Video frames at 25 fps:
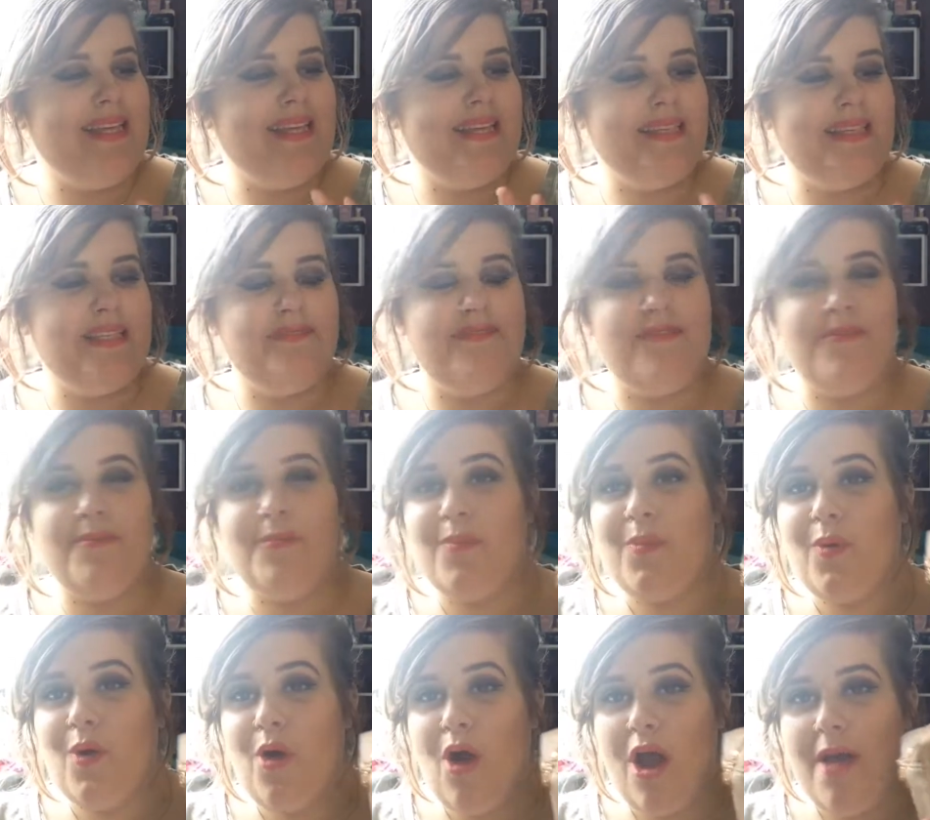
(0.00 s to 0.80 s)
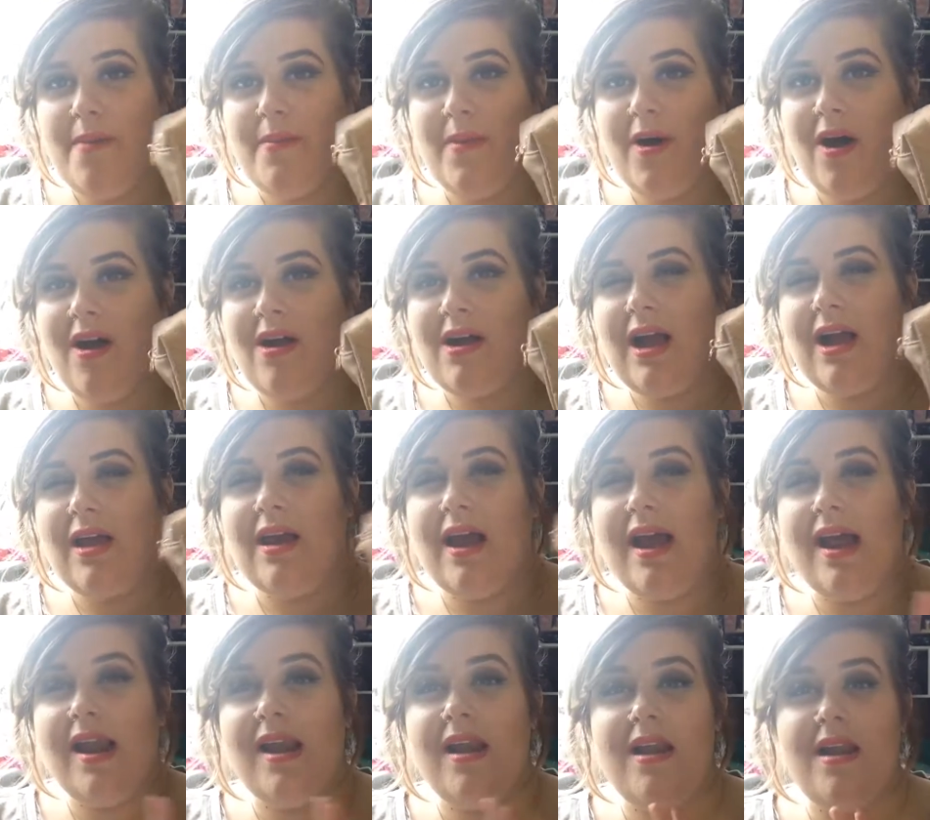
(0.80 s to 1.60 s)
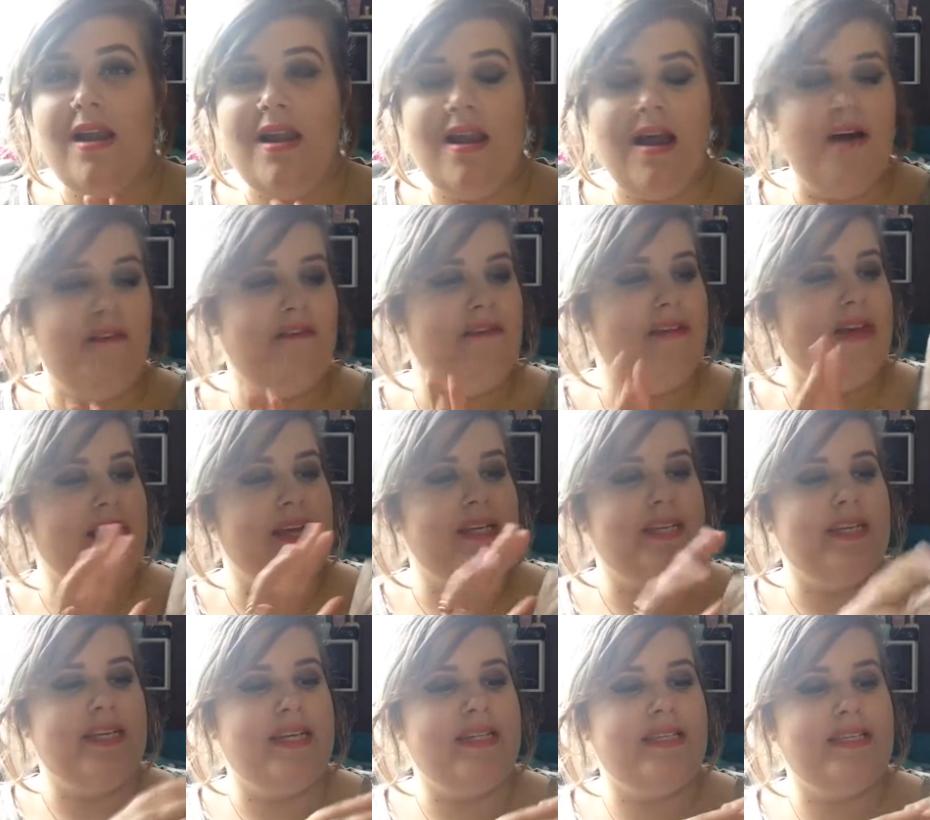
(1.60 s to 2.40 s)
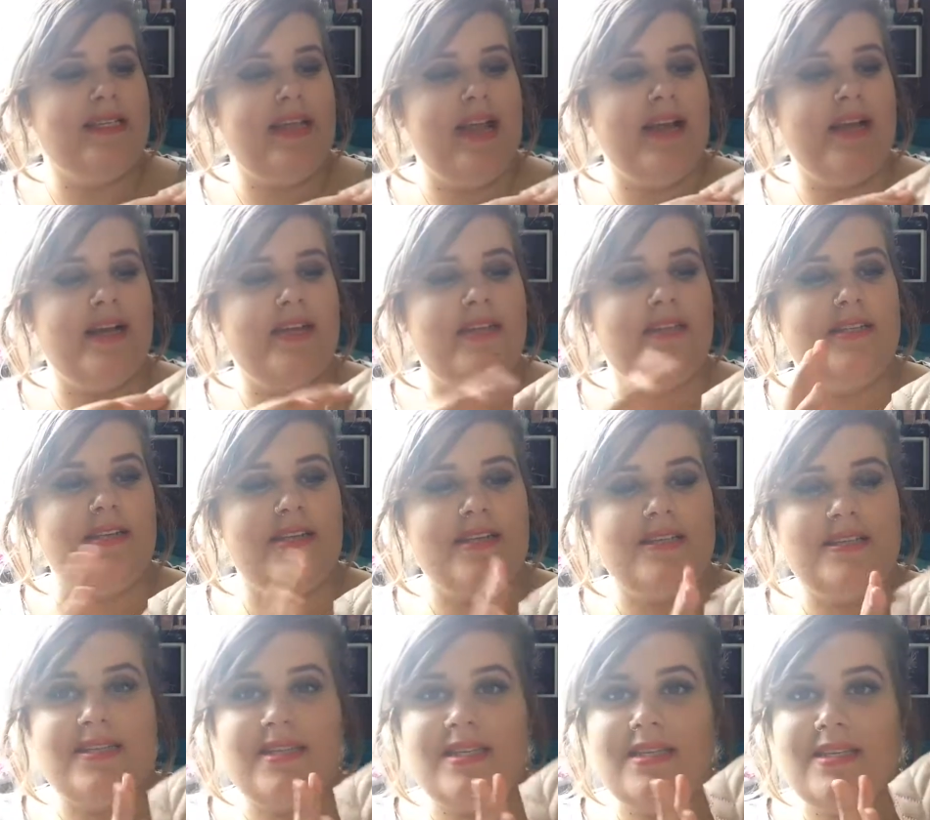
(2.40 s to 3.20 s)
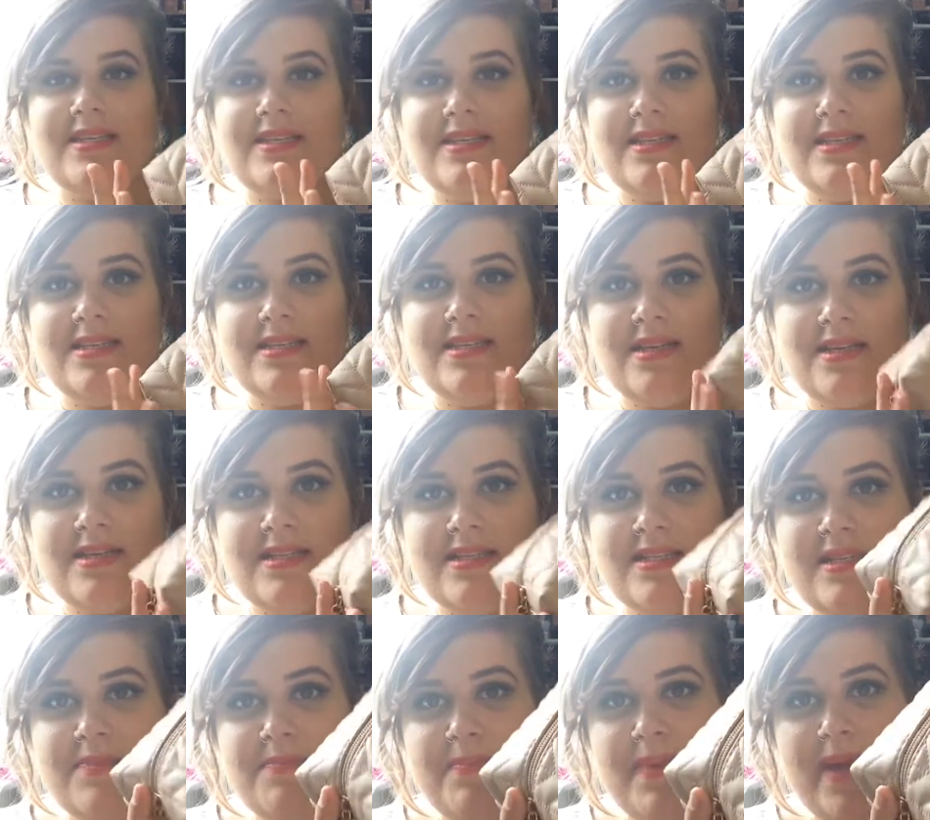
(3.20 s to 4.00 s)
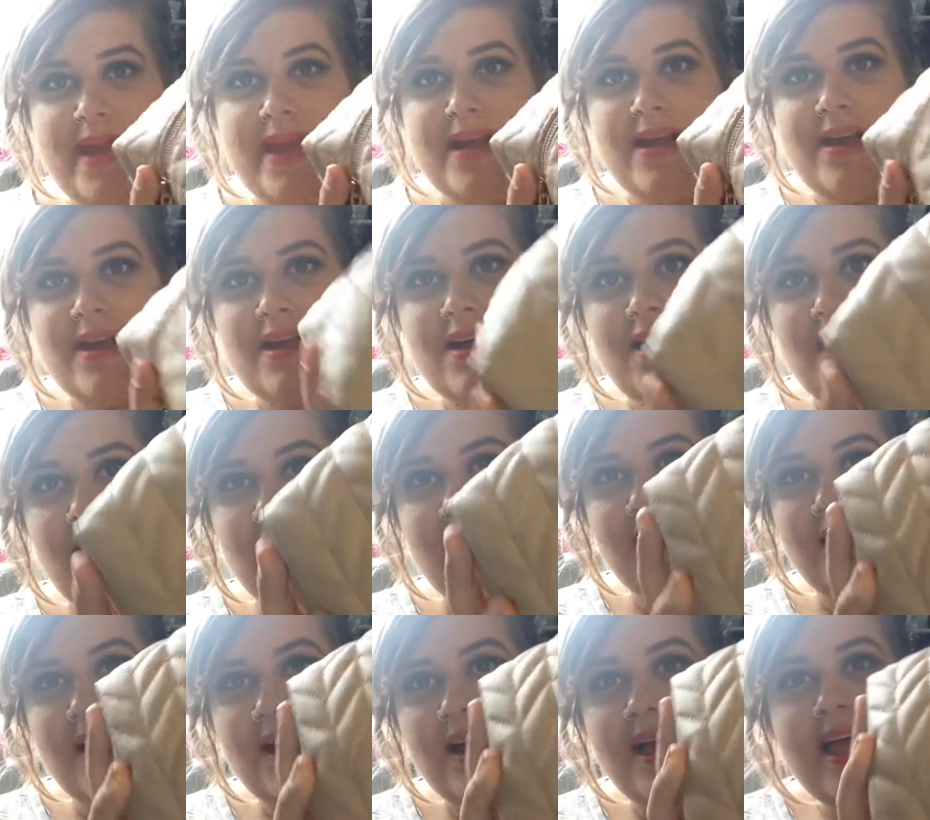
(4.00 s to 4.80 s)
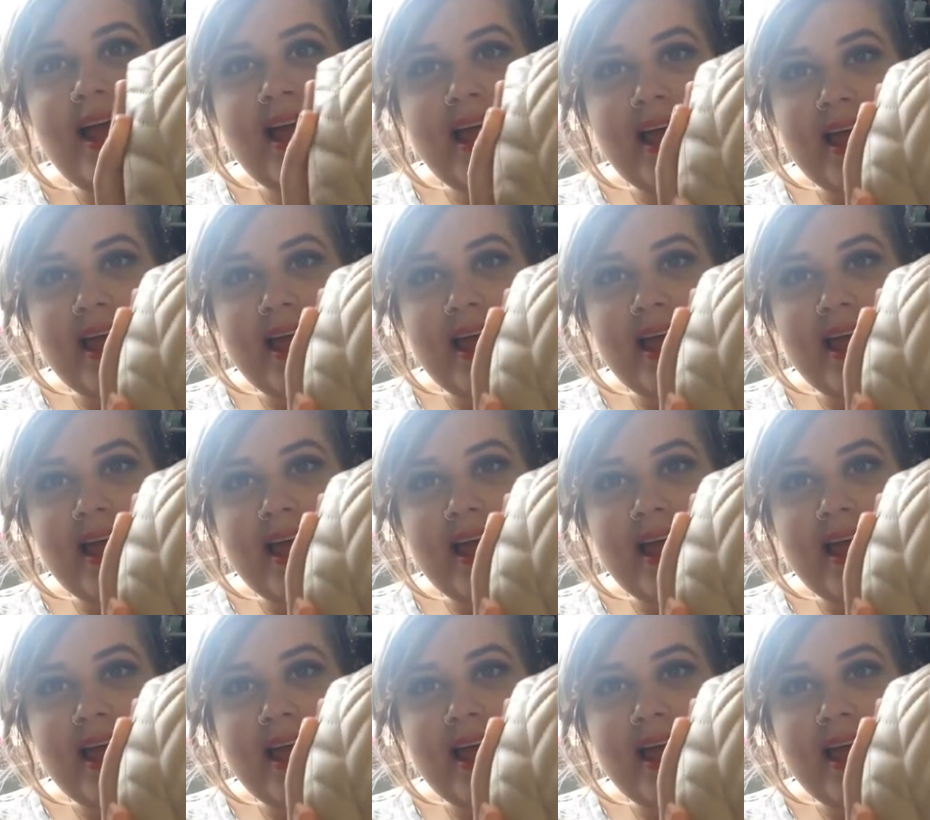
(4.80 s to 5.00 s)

This is from Primark and I love it. It's like a dusty pink colour.